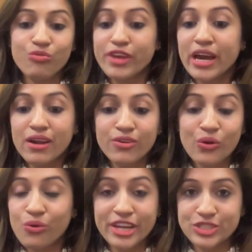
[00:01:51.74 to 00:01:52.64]
We are
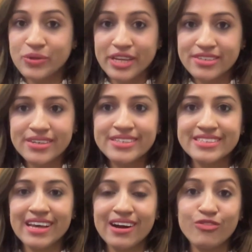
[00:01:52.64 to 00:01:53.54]
core
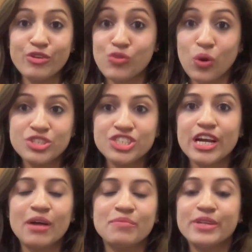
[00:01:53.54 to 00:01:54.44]
educators. We've launched
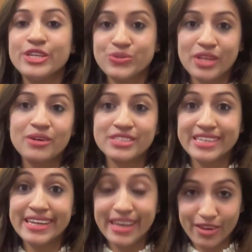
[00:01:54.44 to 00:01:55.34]
our company in
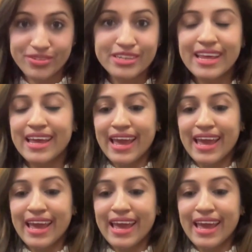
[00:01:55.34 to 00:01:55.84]
2011.